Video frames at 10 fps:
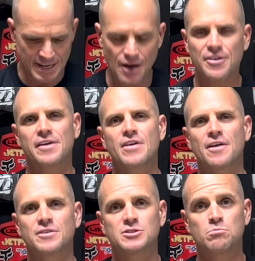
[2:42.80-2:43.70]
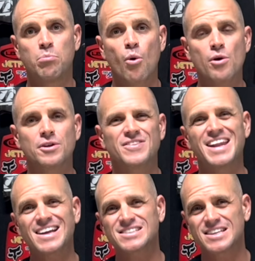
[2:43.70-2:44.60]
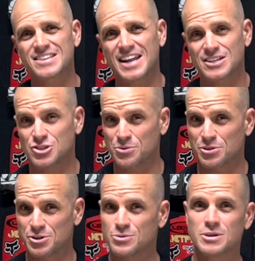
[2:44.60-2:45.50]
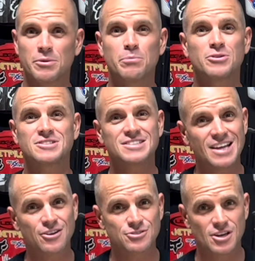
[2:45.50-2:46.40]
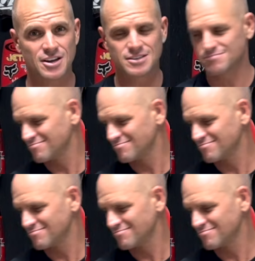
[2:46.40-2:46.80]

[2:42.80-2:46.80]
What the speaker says: Now that I've got this board, the next thing that I generally do is I'm gonna put stickers on it.